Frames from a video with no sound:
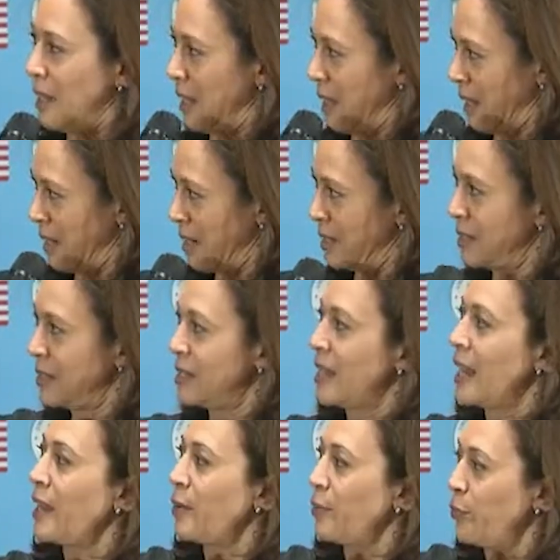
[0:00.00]
in a
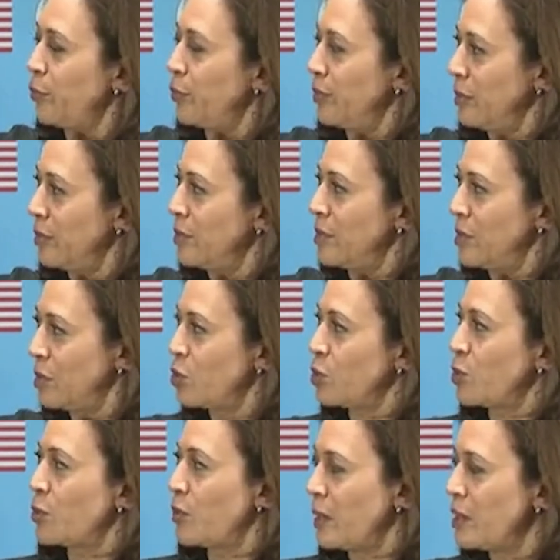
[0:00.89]
safe
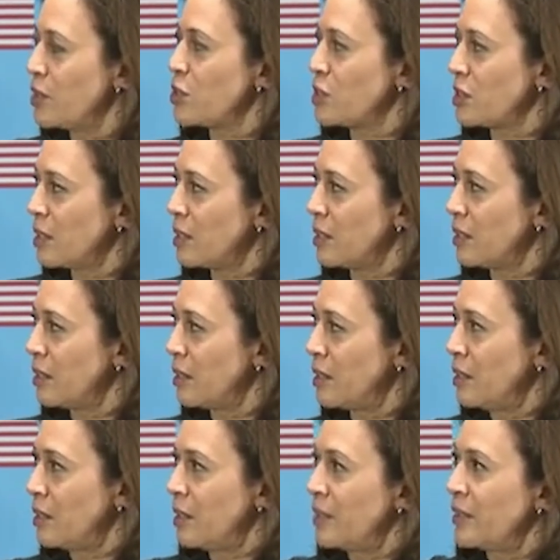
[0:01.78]
situation
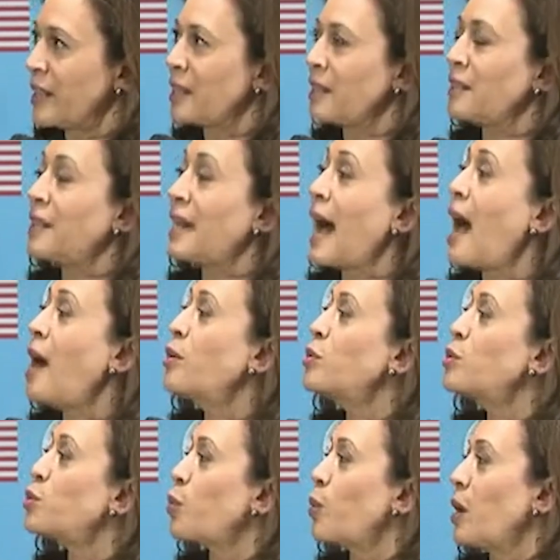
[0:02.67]
that
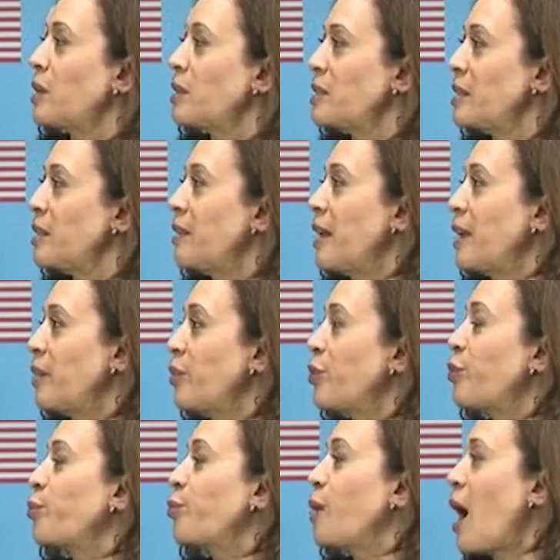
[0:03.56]
allows one to then
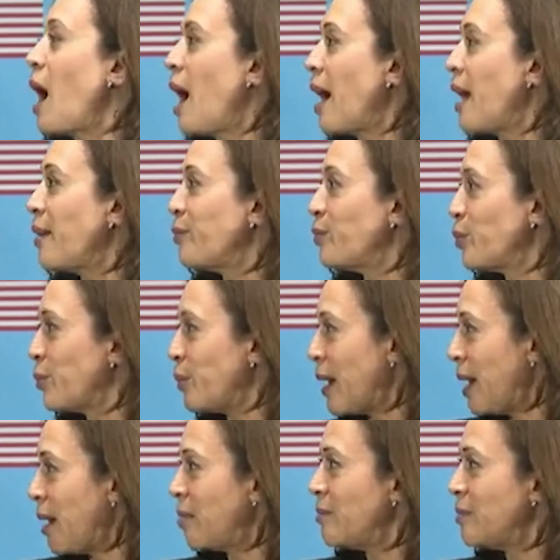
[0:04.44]
thrive
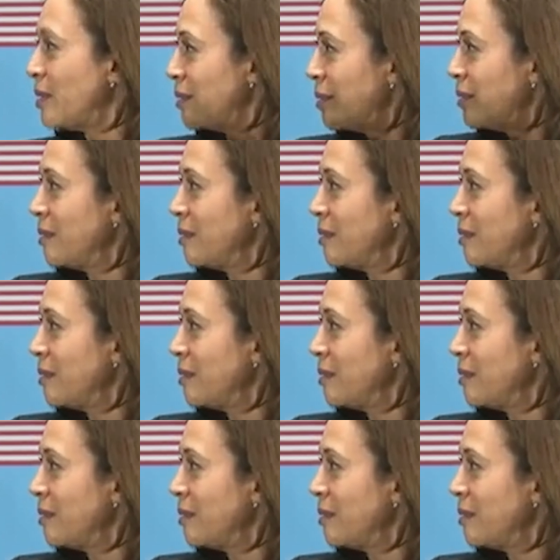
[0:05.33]
around